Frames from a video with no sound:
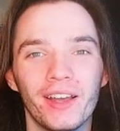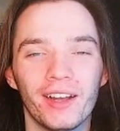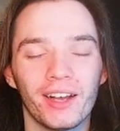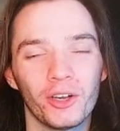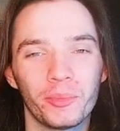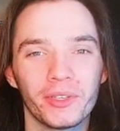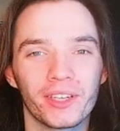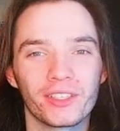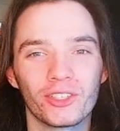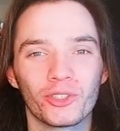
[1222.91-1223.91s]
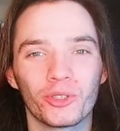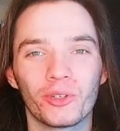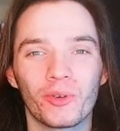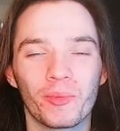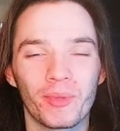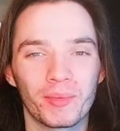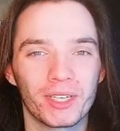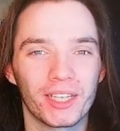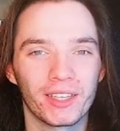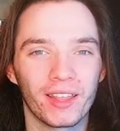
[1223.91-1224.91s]
I hope you guys enjoyed. Remember to
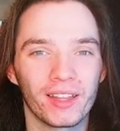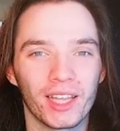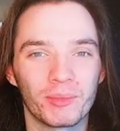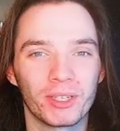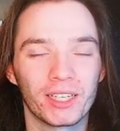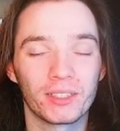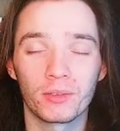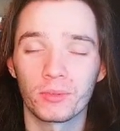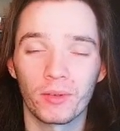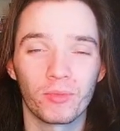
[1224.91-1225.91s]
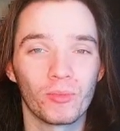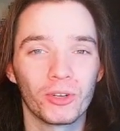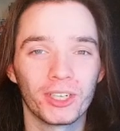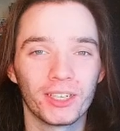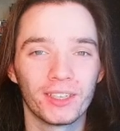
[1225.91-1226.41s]
hit that like button and subscribe for more.